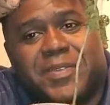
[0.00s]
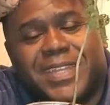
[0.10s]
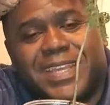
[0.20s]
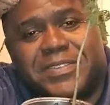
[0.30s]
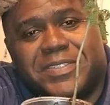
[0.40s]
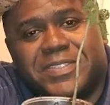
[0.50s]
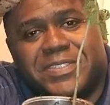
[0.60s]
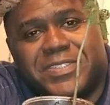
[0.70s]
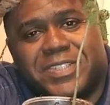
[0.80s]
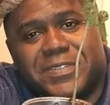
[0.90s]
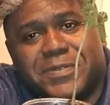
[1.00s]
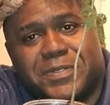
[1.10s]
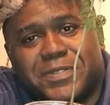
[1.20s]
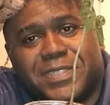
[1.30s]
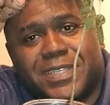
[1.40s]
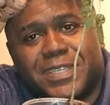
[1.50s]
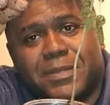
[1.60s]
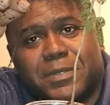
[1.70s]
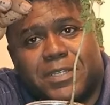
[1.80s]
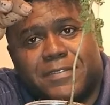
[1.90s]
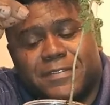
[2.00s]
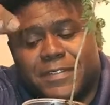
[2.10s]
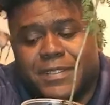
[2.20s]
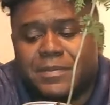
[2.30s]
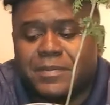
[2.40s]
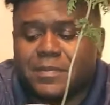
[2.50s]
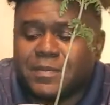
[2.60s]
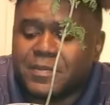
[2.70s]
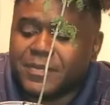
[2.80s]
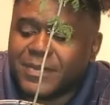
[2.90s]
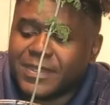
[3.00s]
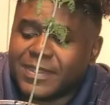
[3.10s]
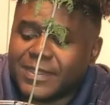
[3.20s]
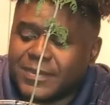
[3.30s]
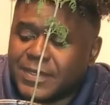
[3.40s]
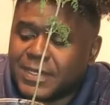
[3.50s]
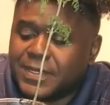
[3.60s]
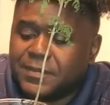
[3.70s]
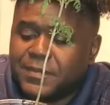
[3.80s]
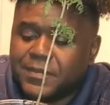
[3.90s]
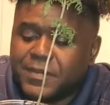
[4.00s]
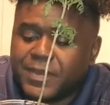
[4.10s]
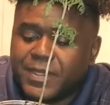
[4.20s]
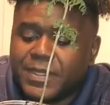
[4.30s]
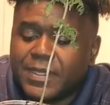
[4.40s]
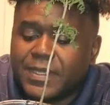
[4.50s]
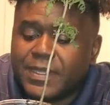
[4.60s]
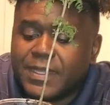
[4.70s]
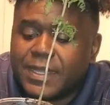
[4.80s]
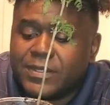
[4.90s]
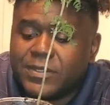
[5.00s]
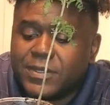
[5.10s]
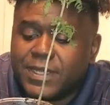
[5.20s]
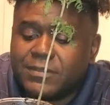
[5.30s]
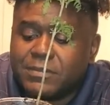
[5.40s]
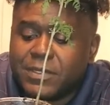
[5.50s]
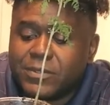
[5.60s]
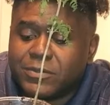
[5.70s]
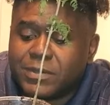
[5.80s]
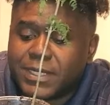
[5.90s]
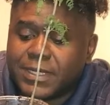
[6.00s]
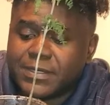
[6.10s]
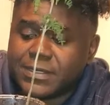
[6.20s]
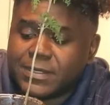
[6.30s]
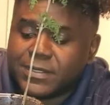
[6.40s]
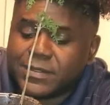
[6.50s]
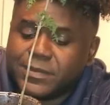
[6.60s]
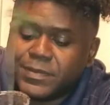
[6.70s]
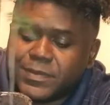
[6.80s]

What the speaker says: But that was a string of roots that came off of it. Okay. I do have the mother plant still.